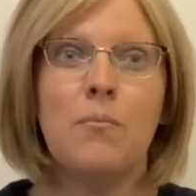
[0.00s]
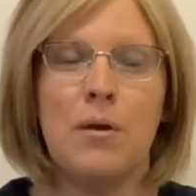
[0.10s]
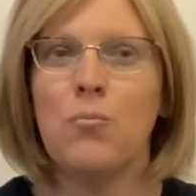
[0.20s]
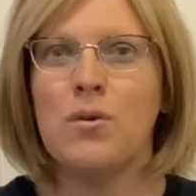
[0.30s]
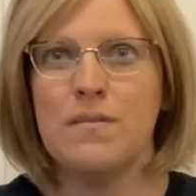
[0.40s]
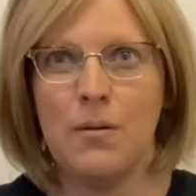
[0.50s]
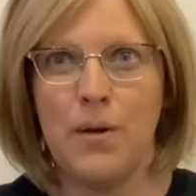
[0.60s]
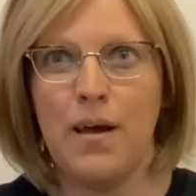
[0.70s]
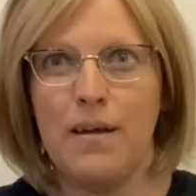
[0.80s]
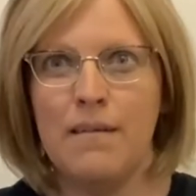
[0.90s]
Being one step
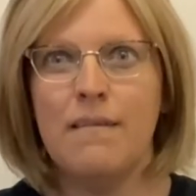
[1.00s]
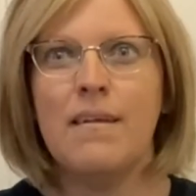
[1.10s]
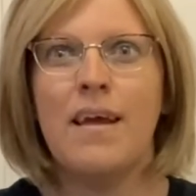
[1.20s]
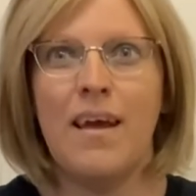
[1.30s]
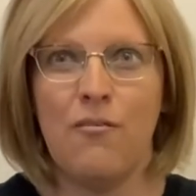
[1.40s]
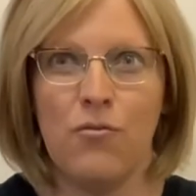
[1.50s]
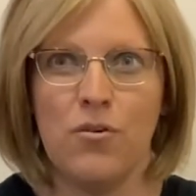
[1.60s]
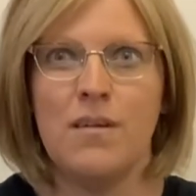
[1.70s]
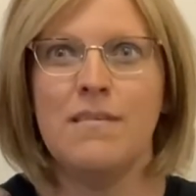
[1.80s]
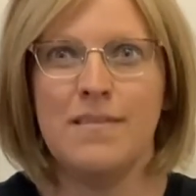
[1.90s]
ahead
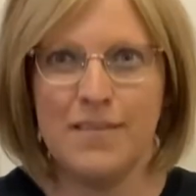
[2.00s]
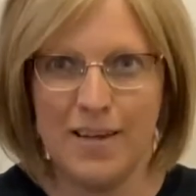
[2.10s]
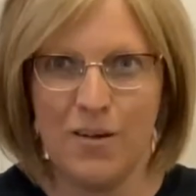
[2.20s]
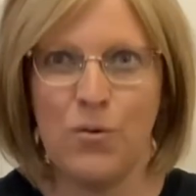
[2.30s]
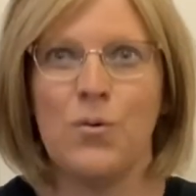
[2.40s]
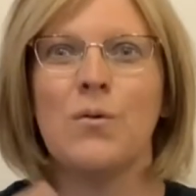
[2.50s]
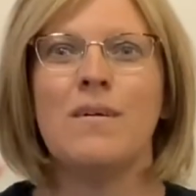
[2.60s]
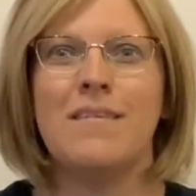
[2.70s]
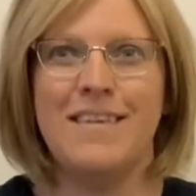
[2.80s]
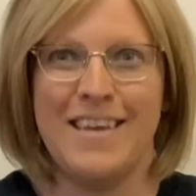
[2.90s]
every single
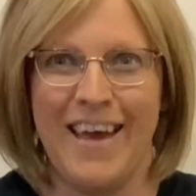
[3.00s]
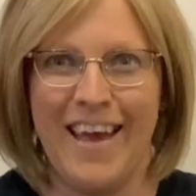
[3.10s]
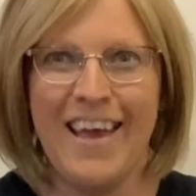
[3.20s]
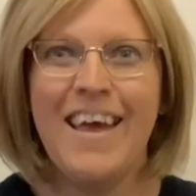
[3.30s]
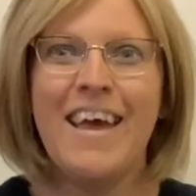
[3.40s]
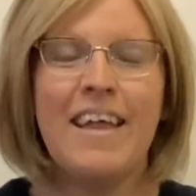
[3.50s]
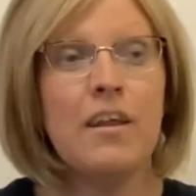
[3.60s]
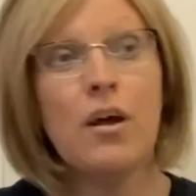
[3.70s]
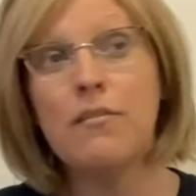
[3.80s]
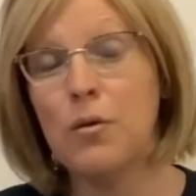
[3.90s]
day. And
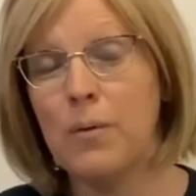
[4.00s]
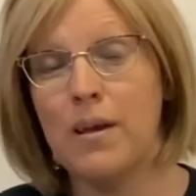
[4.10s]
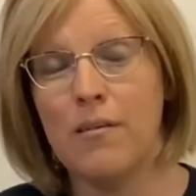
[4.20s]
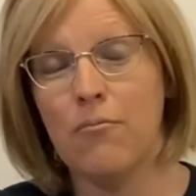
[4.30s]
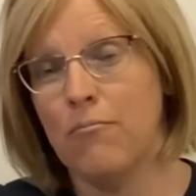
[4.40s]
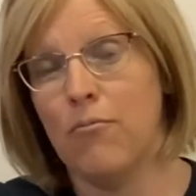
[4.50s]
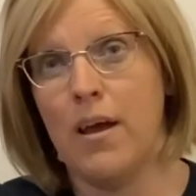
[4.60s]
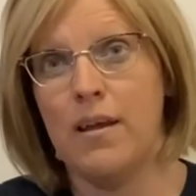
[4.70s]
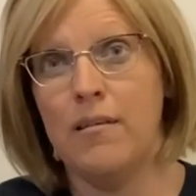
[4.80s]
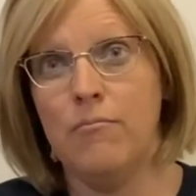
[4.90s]
then also being
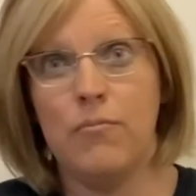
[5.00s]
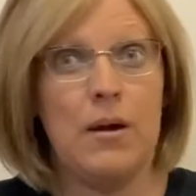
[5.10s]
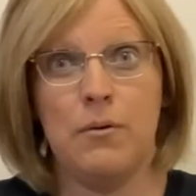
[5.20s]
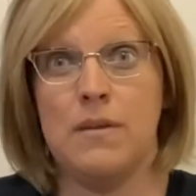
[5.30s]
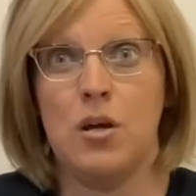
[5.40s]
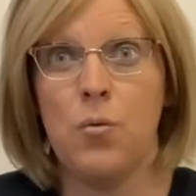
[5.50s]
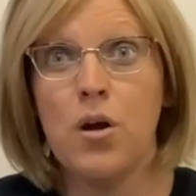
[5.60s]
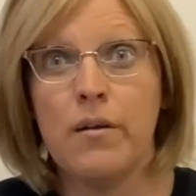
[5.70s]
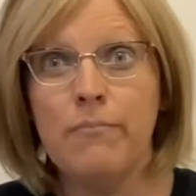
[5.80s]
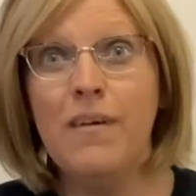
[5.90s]
ready that wasn't going to work.